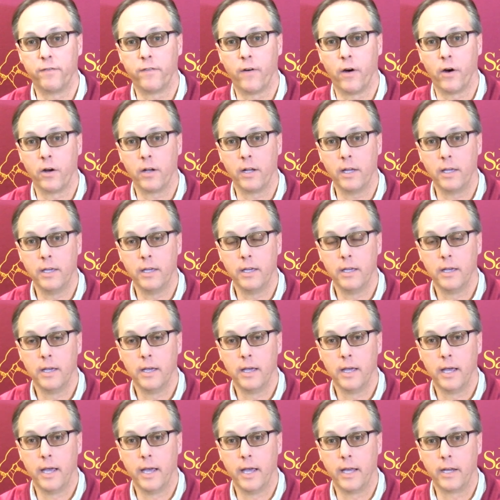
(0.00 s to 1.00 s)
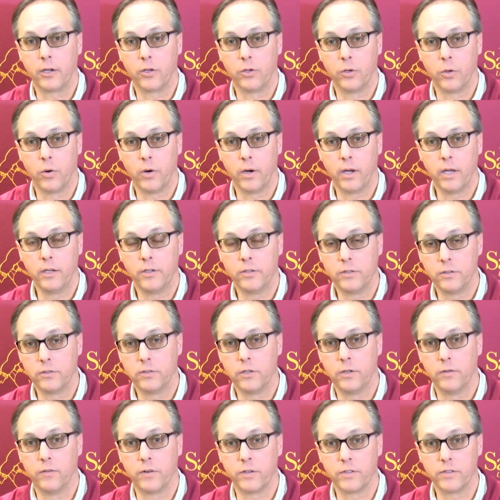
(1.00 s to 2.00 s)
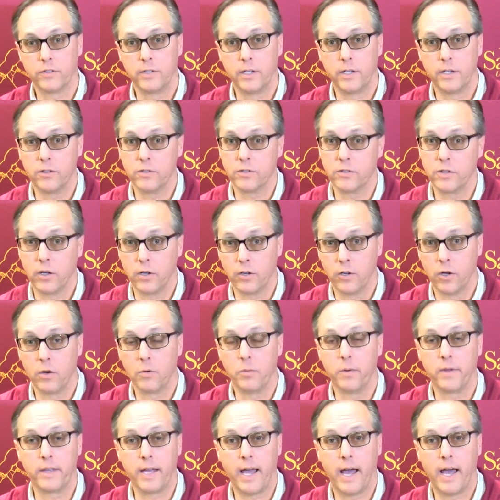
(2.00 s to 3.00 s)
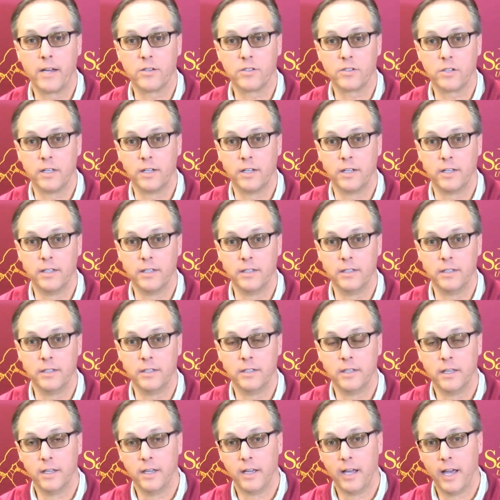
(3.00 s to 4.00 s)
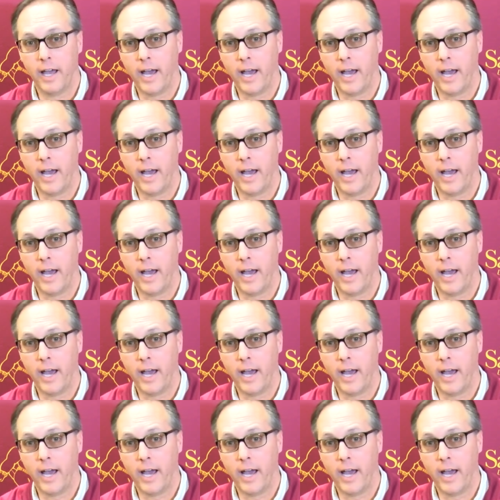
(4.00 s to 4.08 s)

Farley and Gloria, two of our seniors, along with Ashley Linton